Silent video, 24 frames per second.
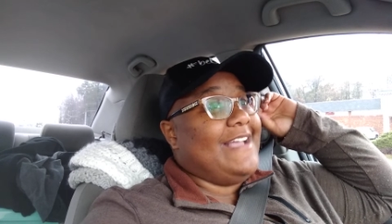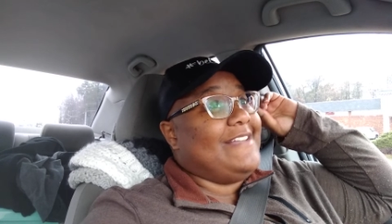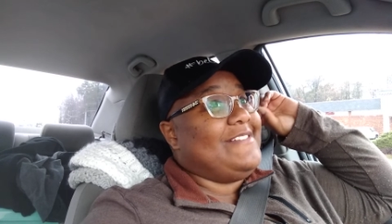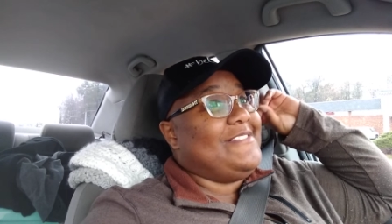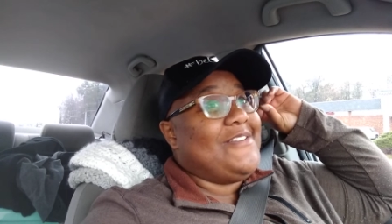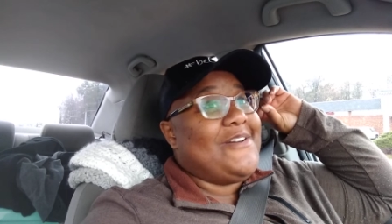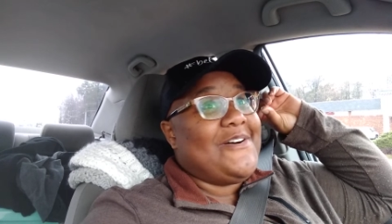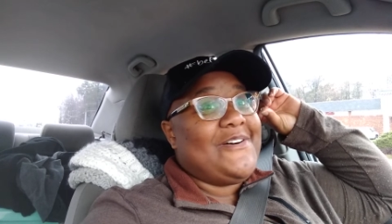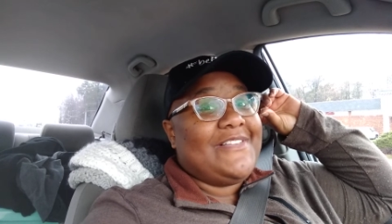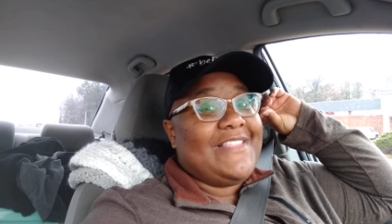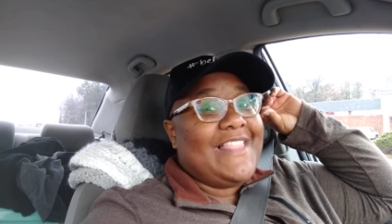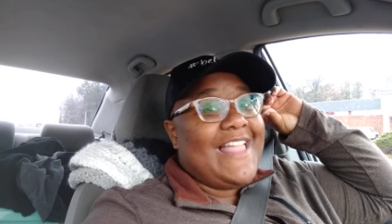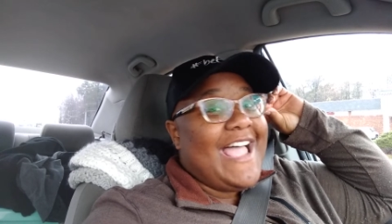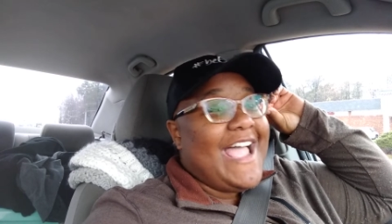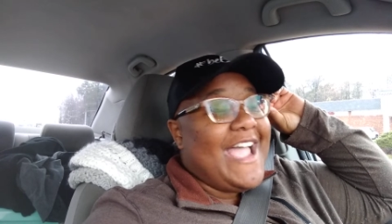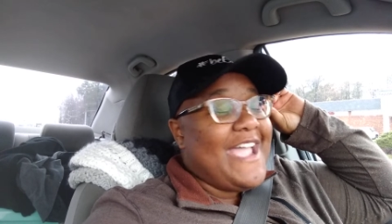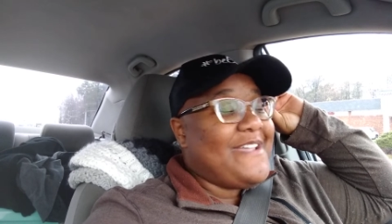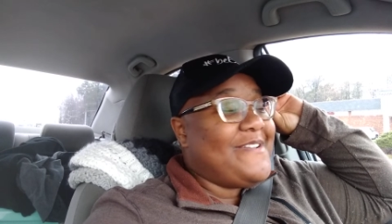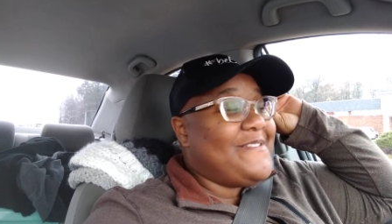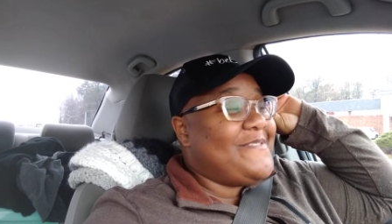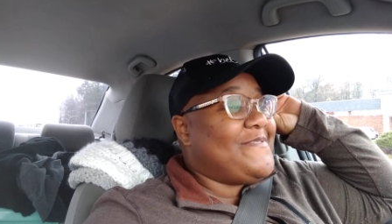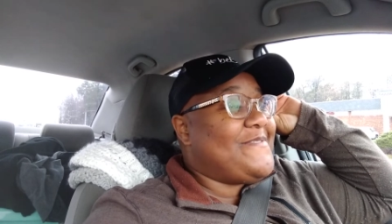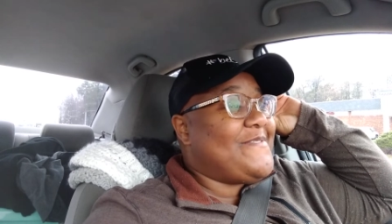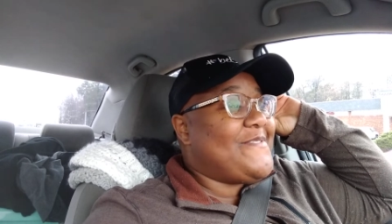No
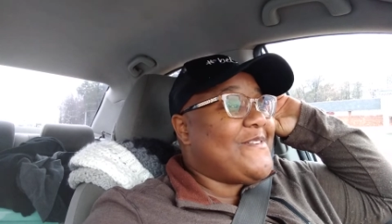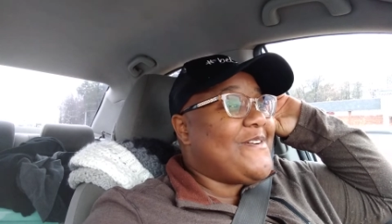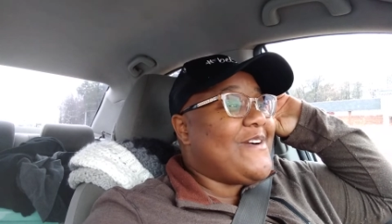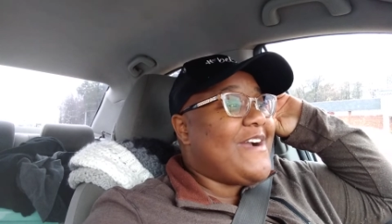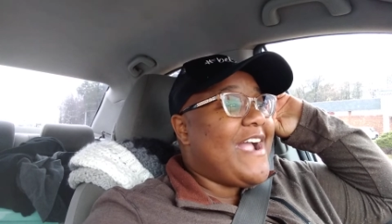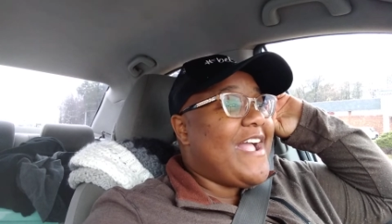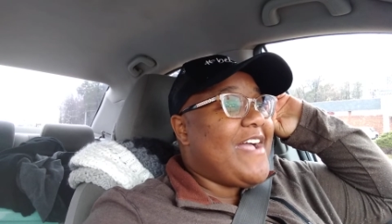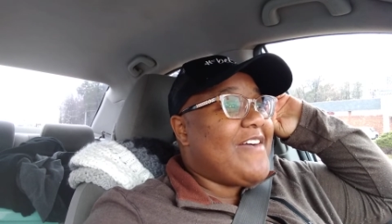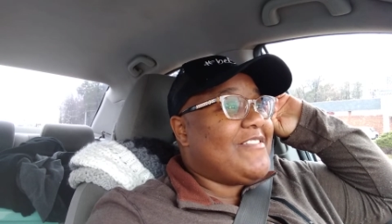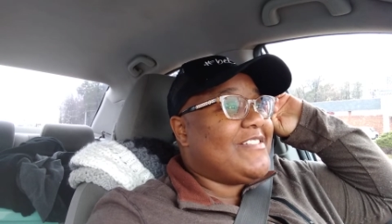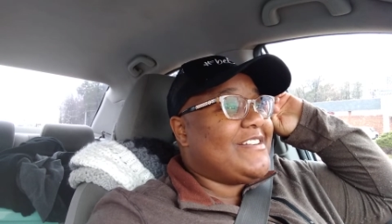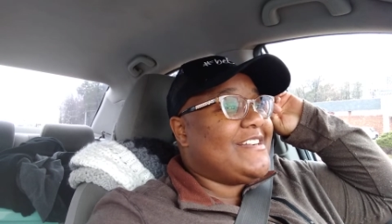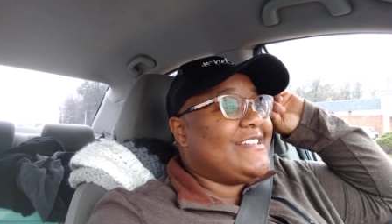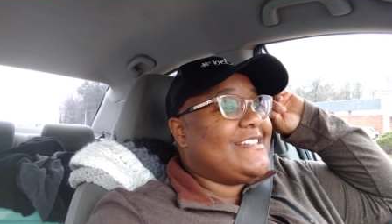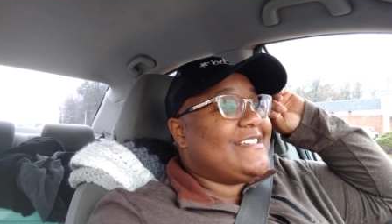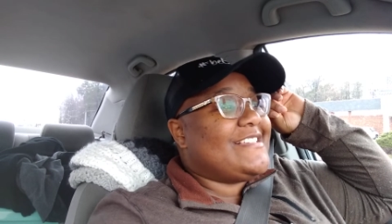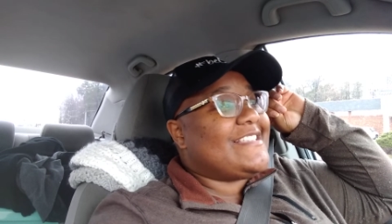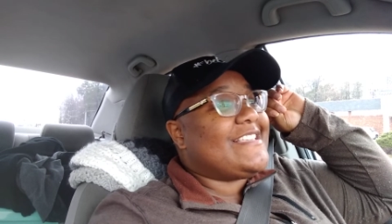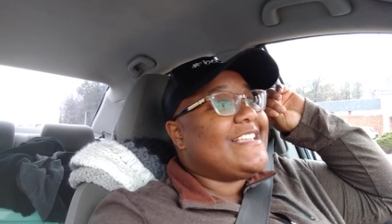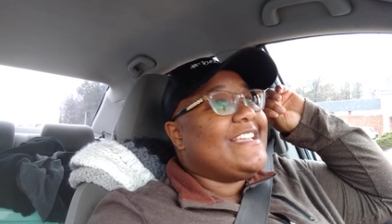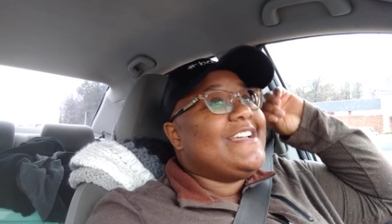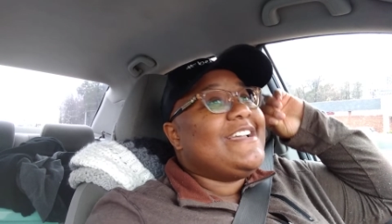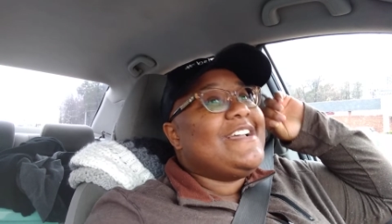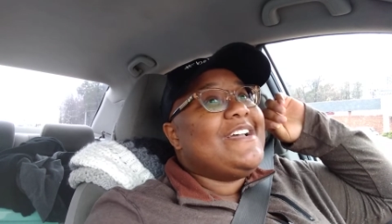lie, 4 hours.